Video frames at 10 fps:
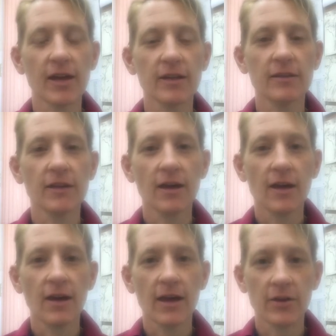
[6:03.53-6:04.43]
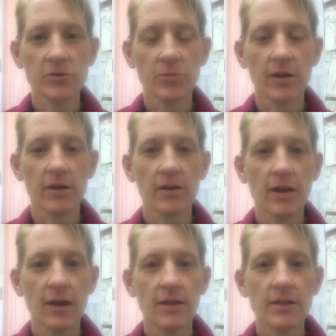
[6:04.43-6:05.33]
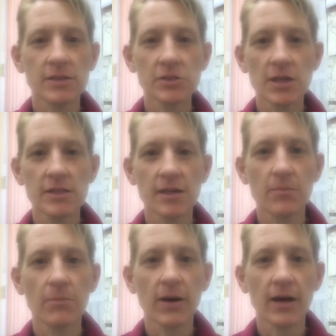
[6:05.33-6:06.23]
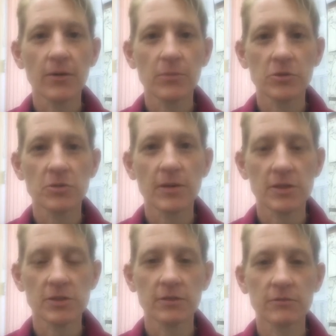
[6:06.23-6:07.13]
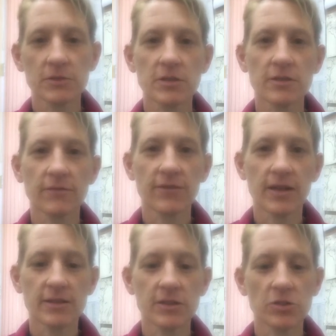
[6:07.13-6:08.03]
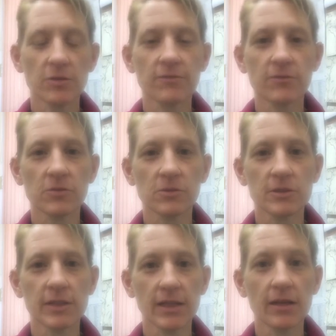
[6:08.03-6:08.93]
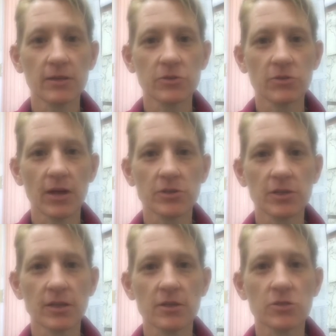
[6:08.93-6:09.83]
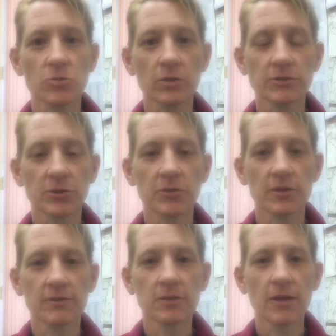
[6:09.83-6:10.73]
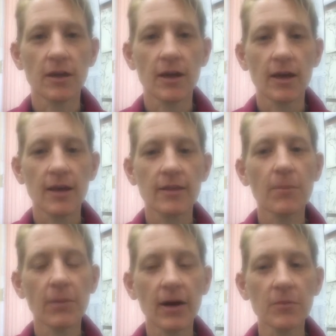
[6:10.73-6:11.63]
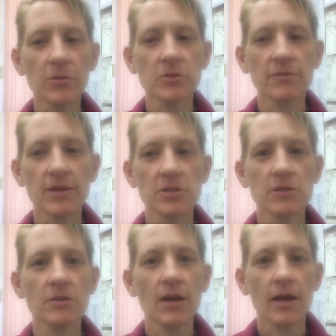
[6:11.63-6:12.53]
and elsewhere that suggest that bioperturbation, which is the fancy term for digging and scratching and soil turnover, that bioperturbation